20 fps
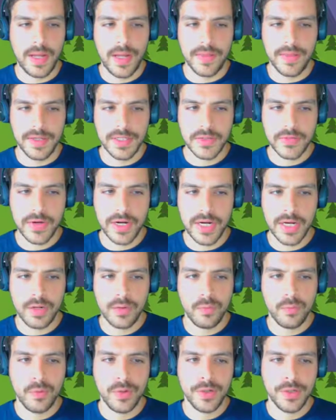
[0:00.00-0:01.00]
this, right?
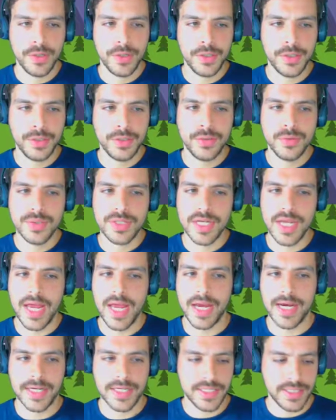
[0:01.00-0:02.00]
Where do you use
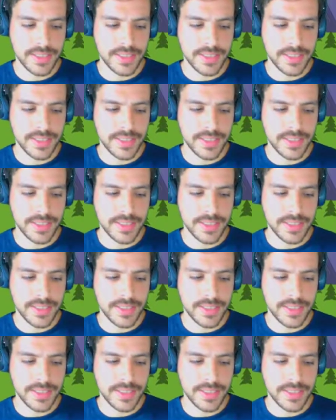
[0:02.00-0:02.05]
x?